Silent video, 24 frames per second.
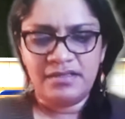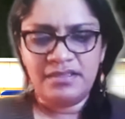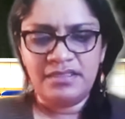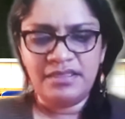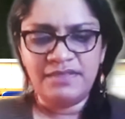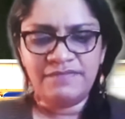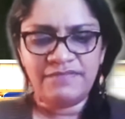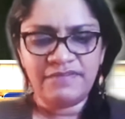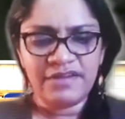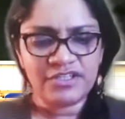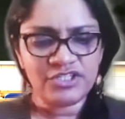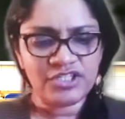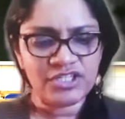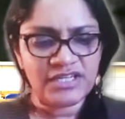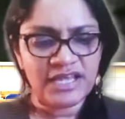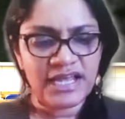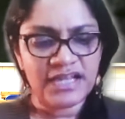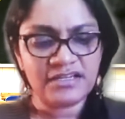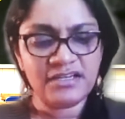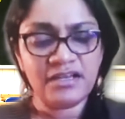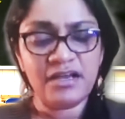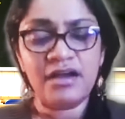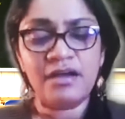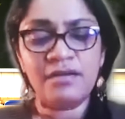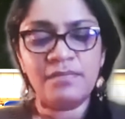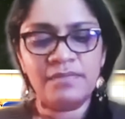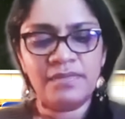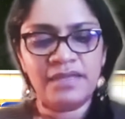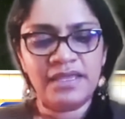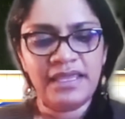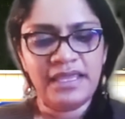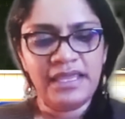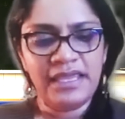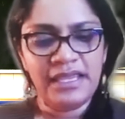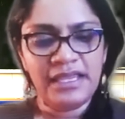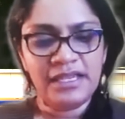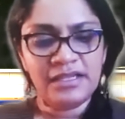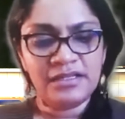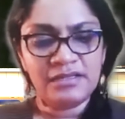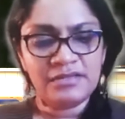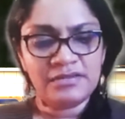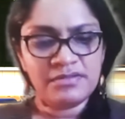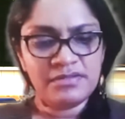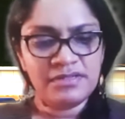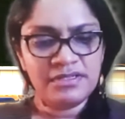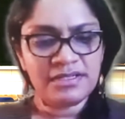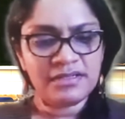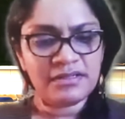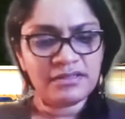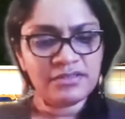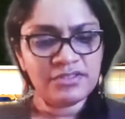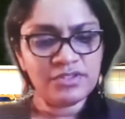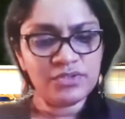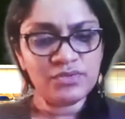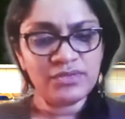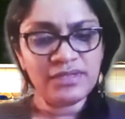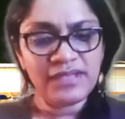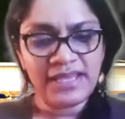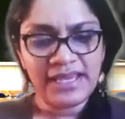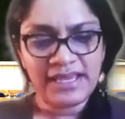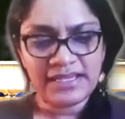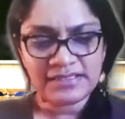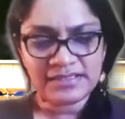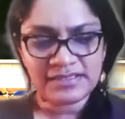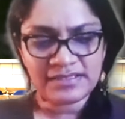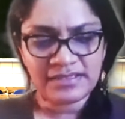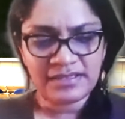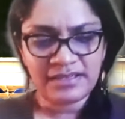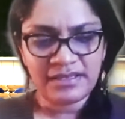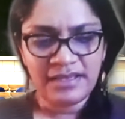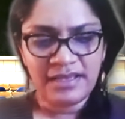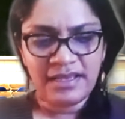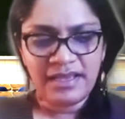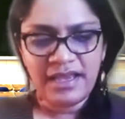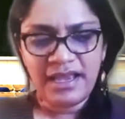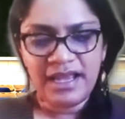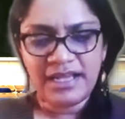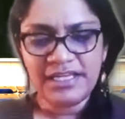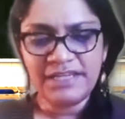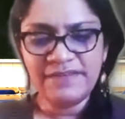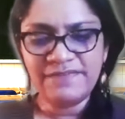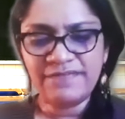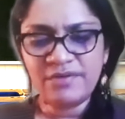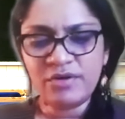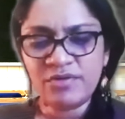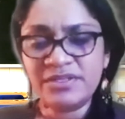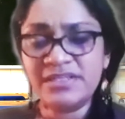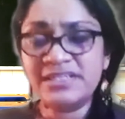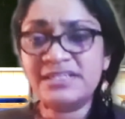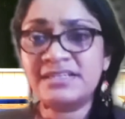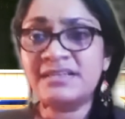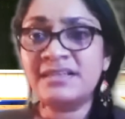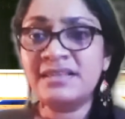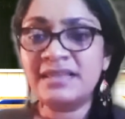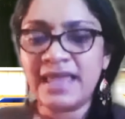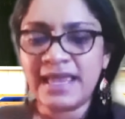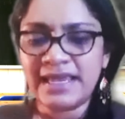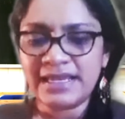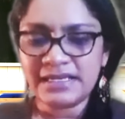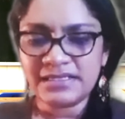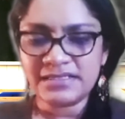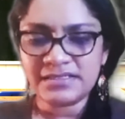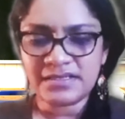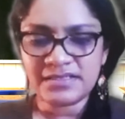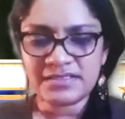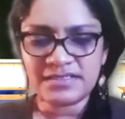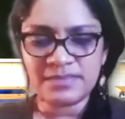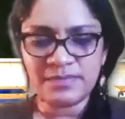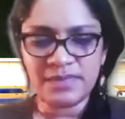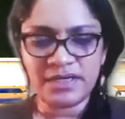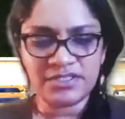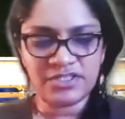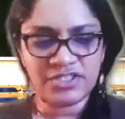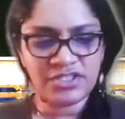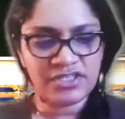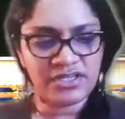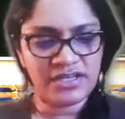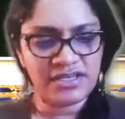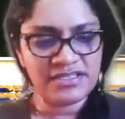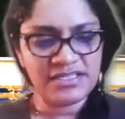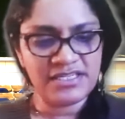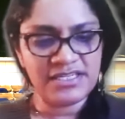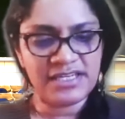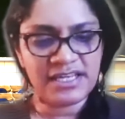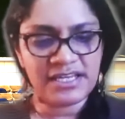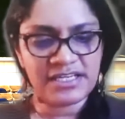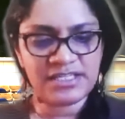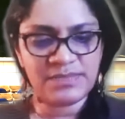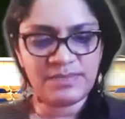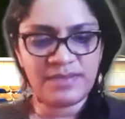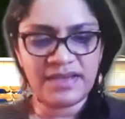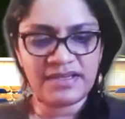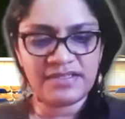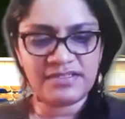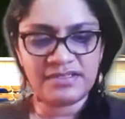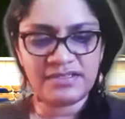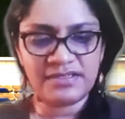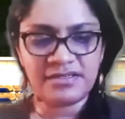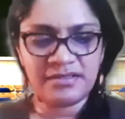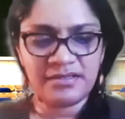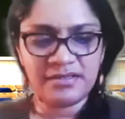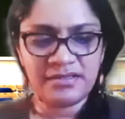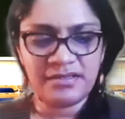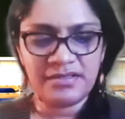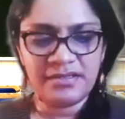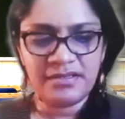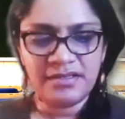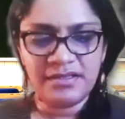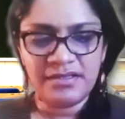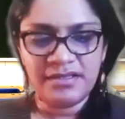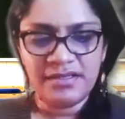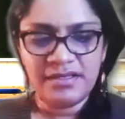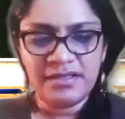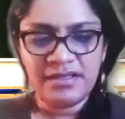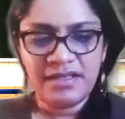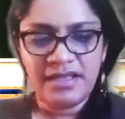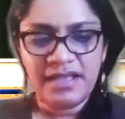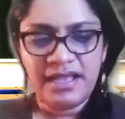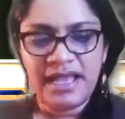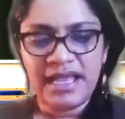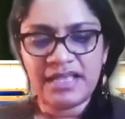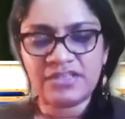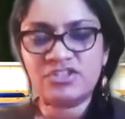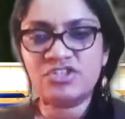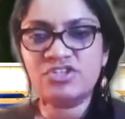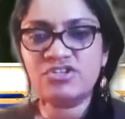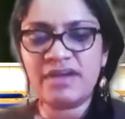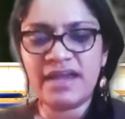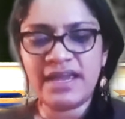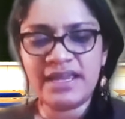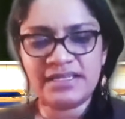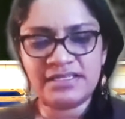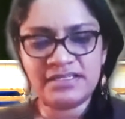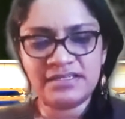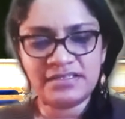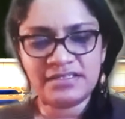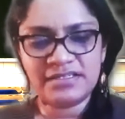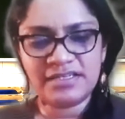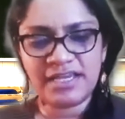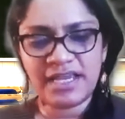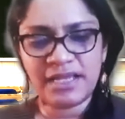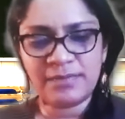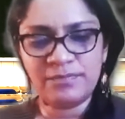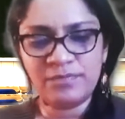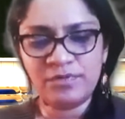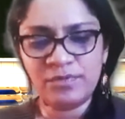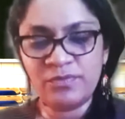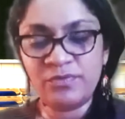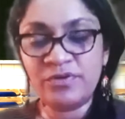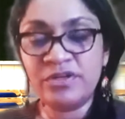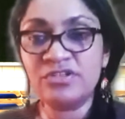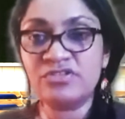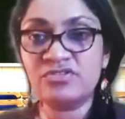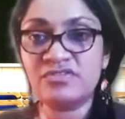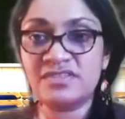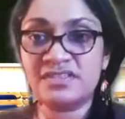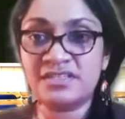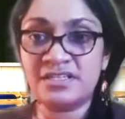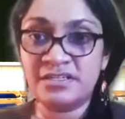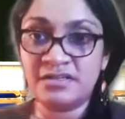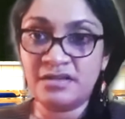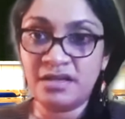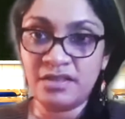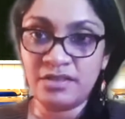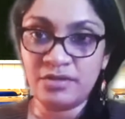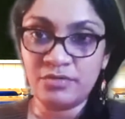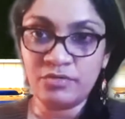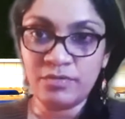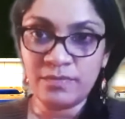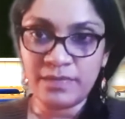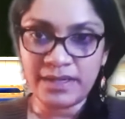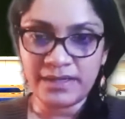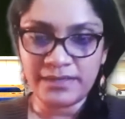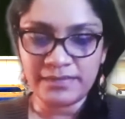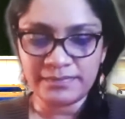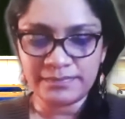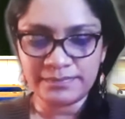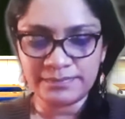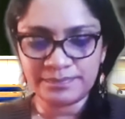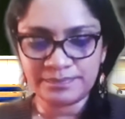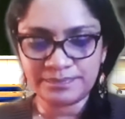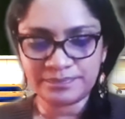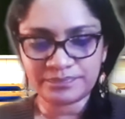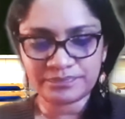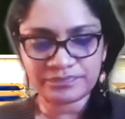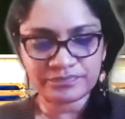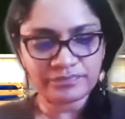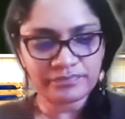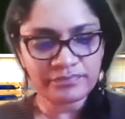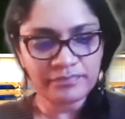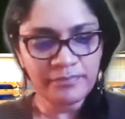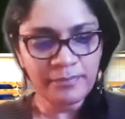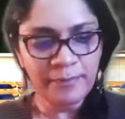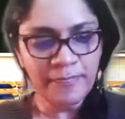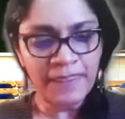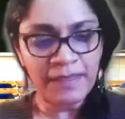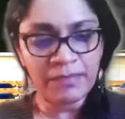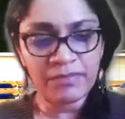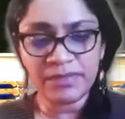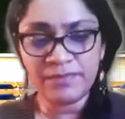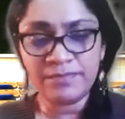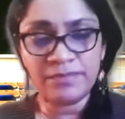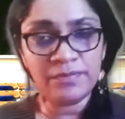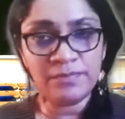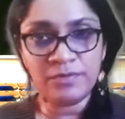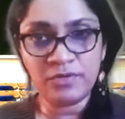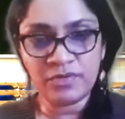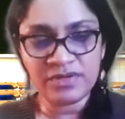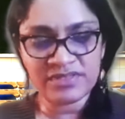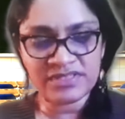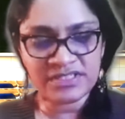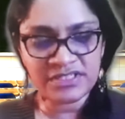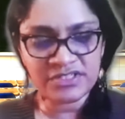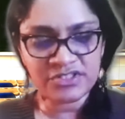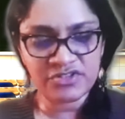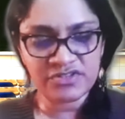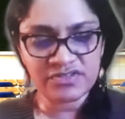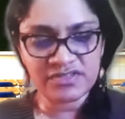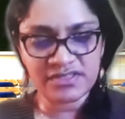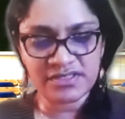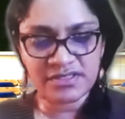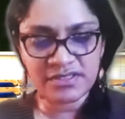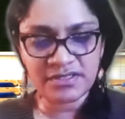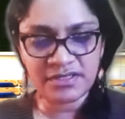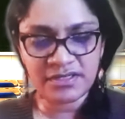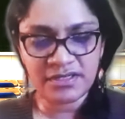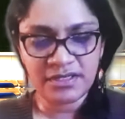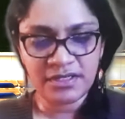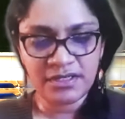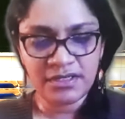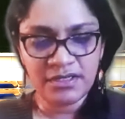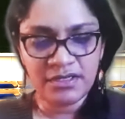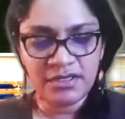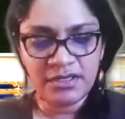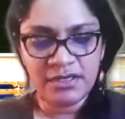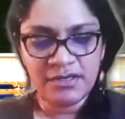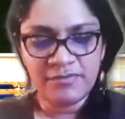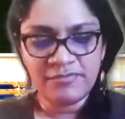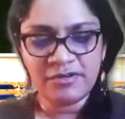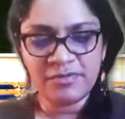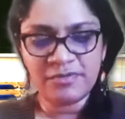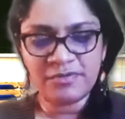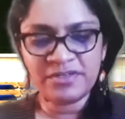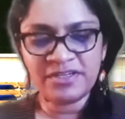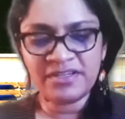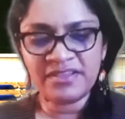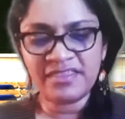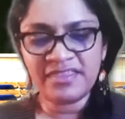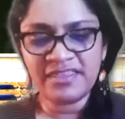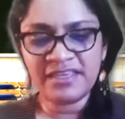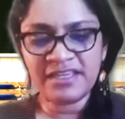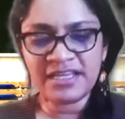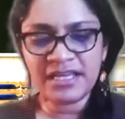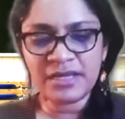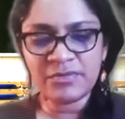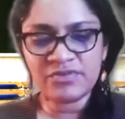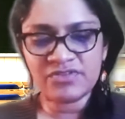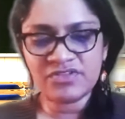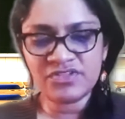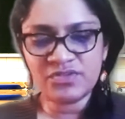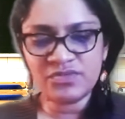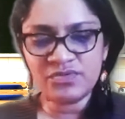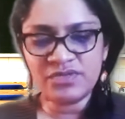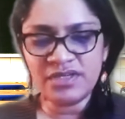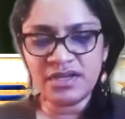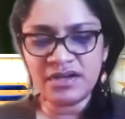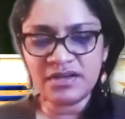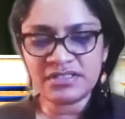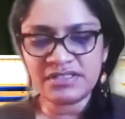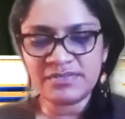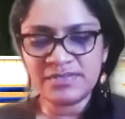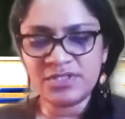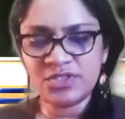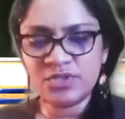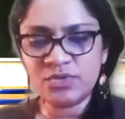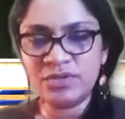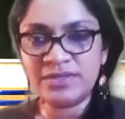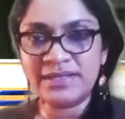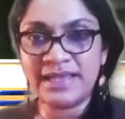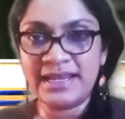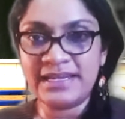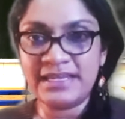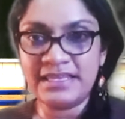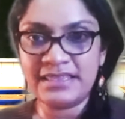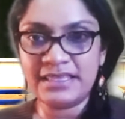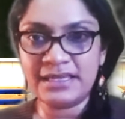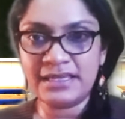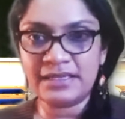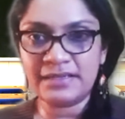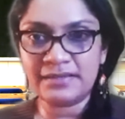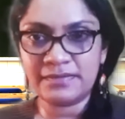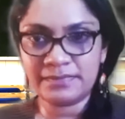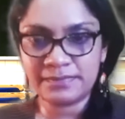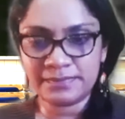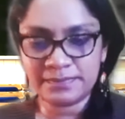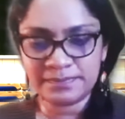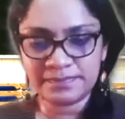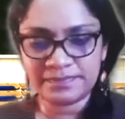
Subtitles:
The friendship had come a little too late, and he found he didn't like it as much as he'd expected. Had tried to get Popo interested in other women, but Popo wasn't interested. Popo didn't think I was too young to be told anything.